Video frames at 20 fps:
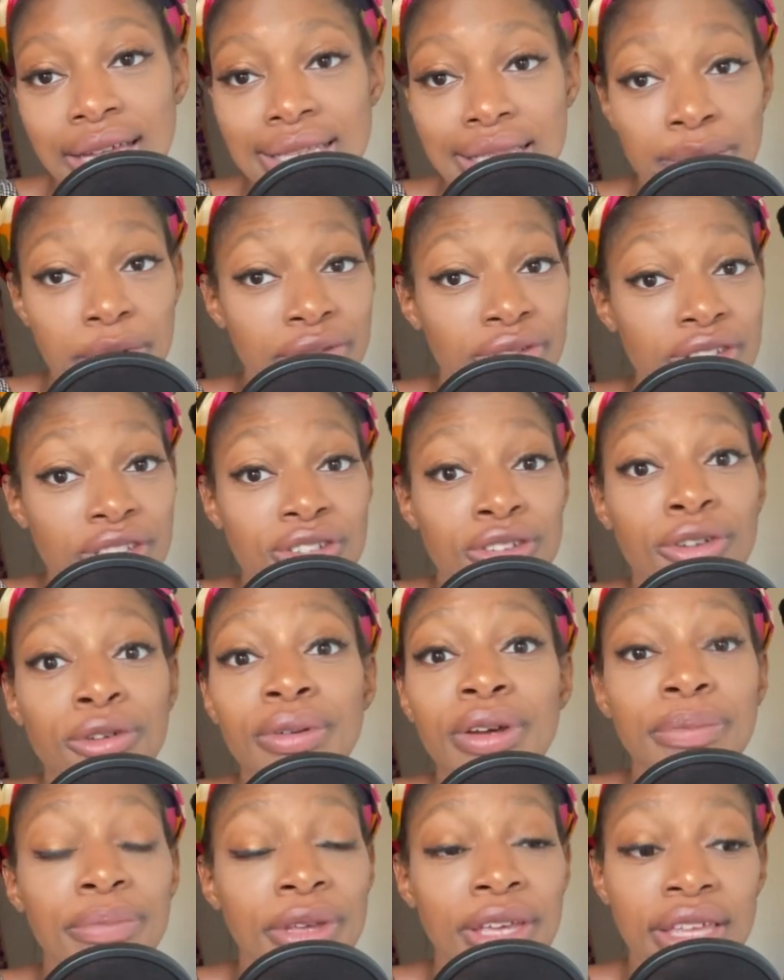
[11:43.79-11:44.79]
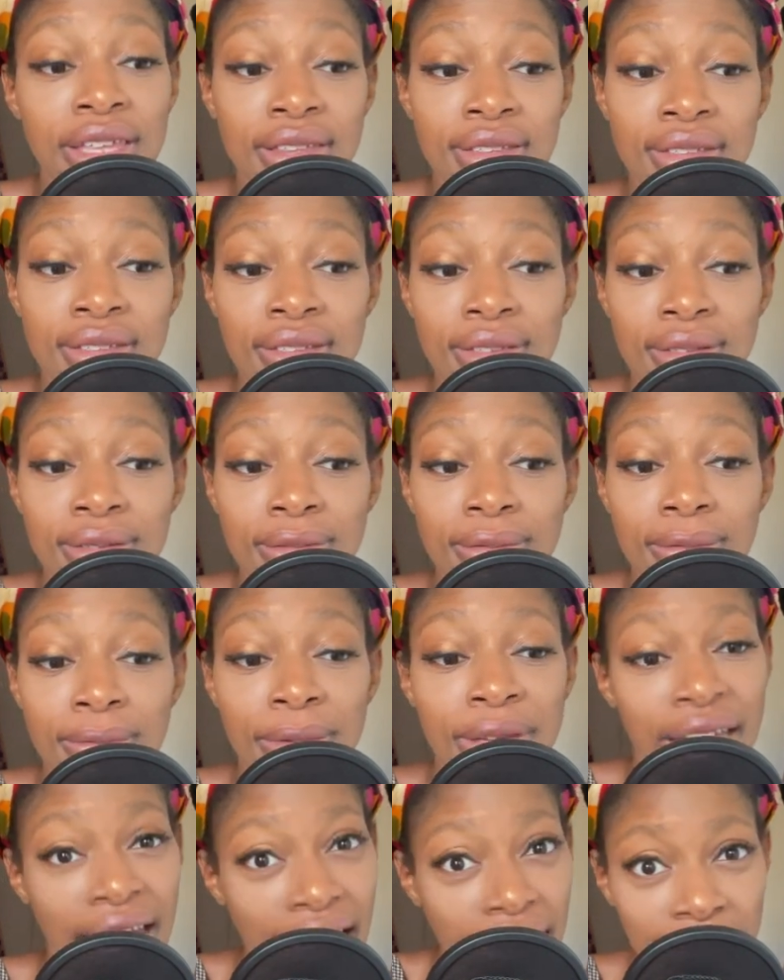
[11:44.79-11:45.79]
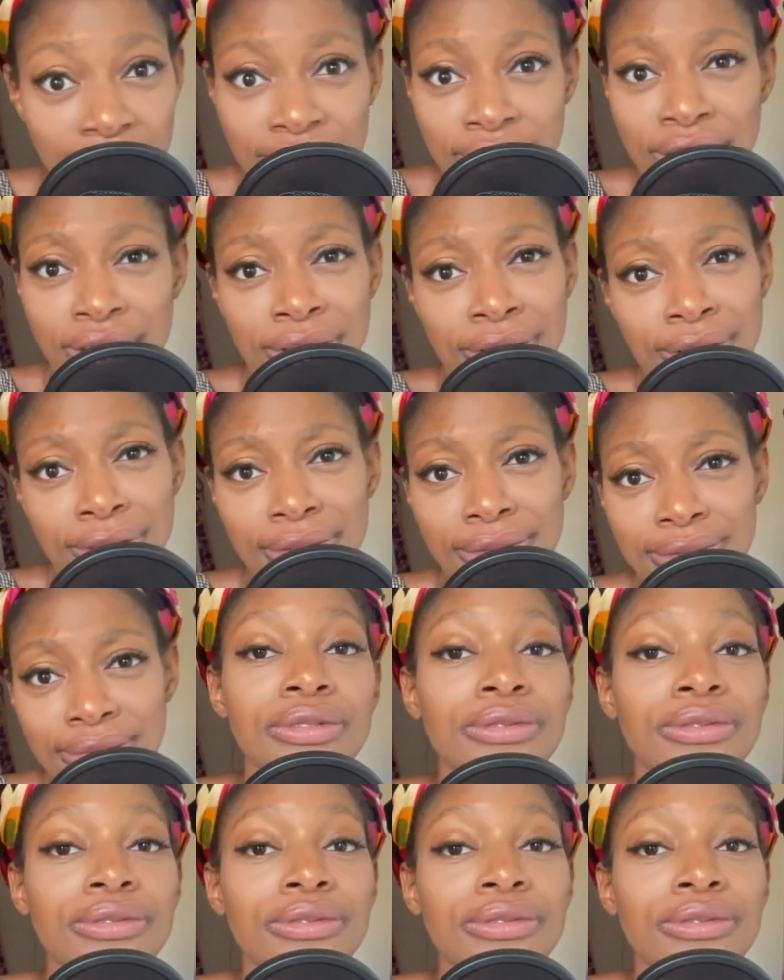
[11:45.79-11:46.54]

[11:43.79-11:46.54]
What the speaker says: and some of us do it because we have to.